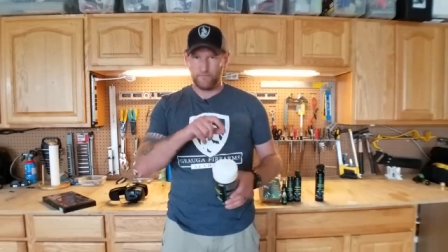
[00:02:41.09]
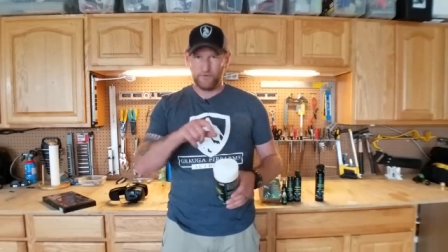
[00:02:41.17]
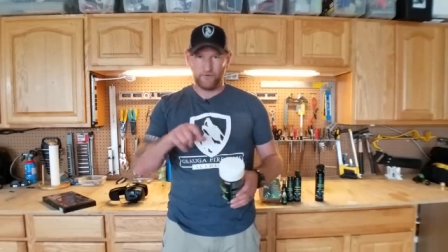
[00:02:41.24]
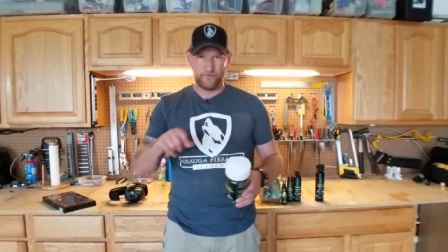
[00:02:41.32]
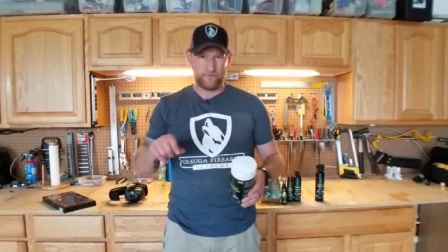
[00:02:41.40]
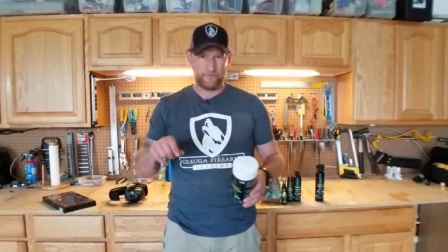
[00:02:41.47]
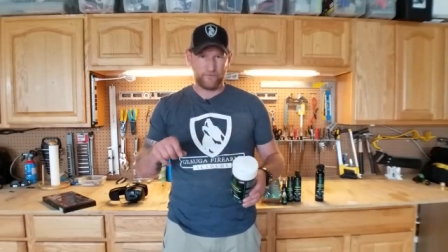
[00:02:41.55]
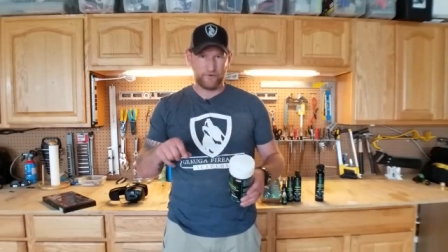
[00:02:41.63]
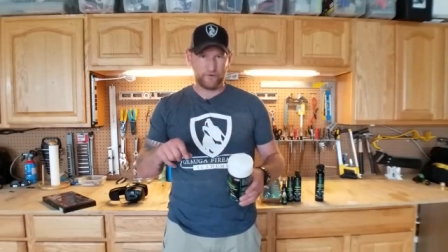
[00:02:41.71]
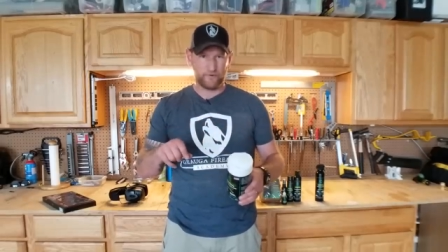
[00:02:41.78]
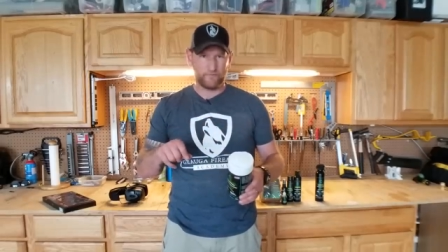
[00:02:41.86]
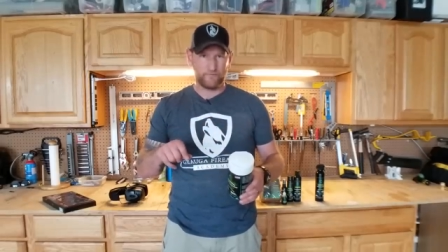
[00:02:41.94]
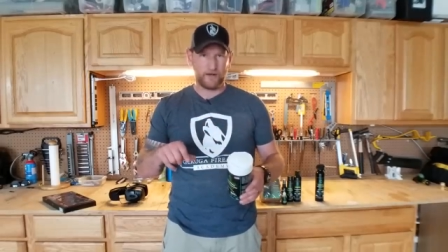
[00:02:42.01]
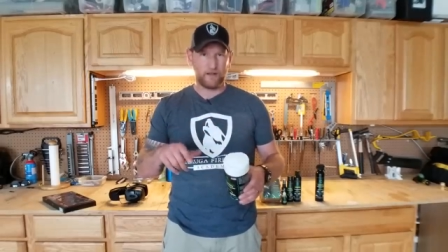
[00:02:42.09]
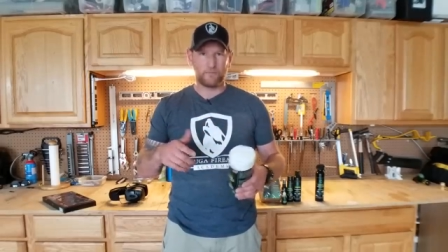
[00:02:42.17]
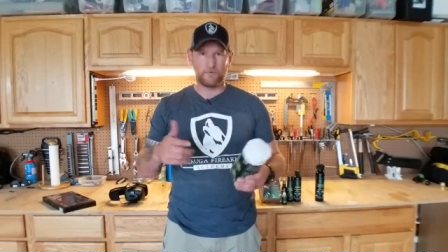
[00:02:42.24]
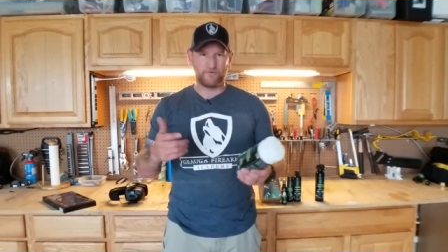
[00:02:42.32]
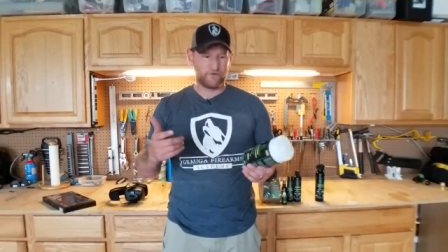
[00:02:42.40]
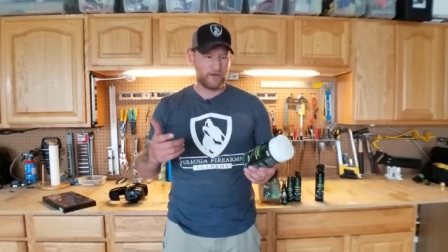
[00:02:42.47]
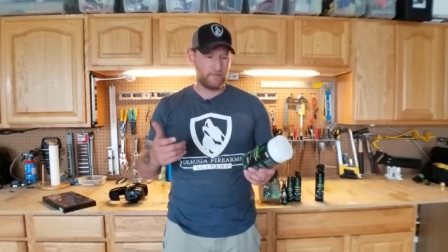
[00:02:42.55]
your, your
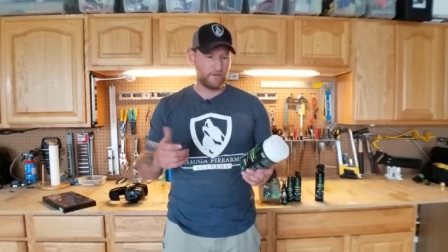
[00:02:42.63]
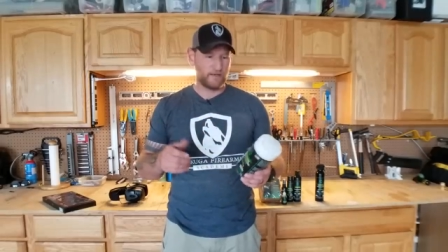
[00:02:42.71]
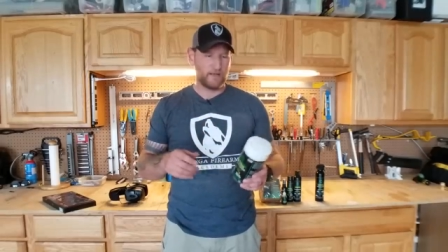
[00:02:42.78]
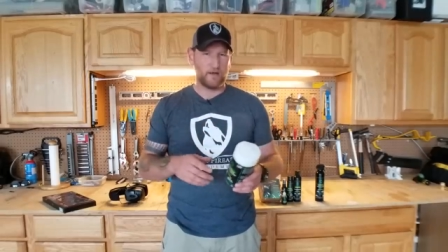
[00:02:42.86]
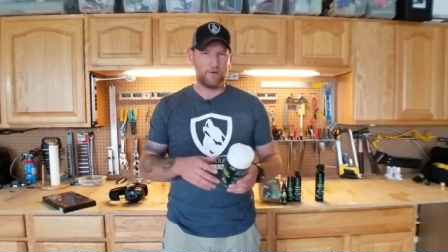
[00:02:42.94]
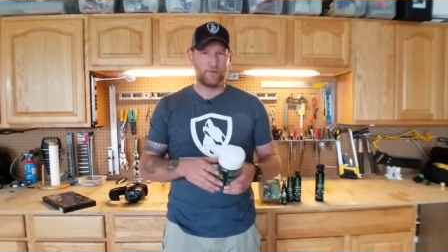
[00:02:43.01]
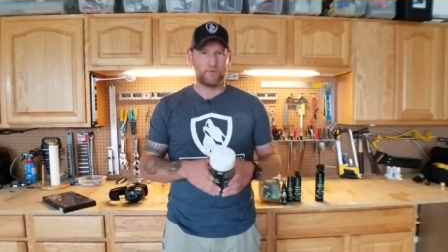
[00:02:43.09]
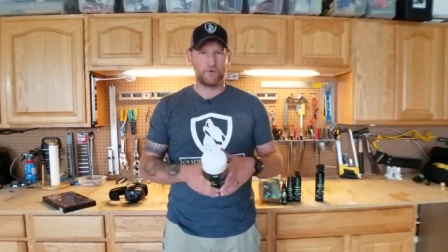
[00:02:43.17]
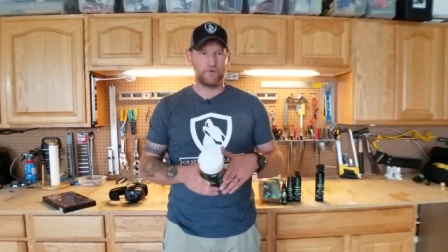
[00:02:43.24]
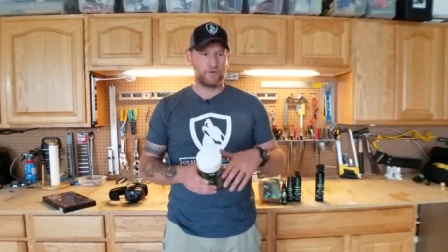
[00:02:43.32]
polymer frame down or